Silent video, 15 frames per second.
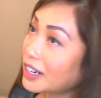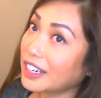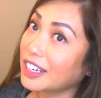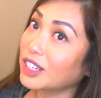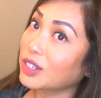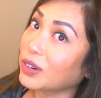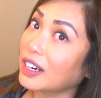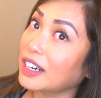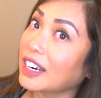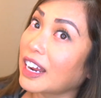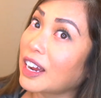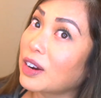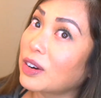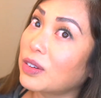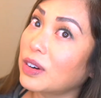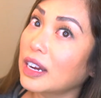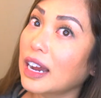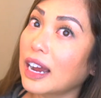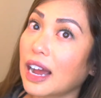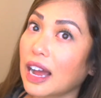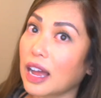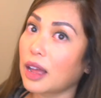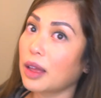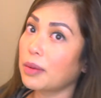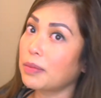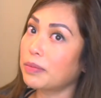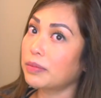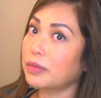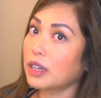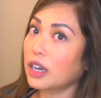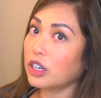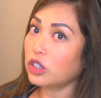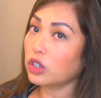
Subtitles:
it is right now. Not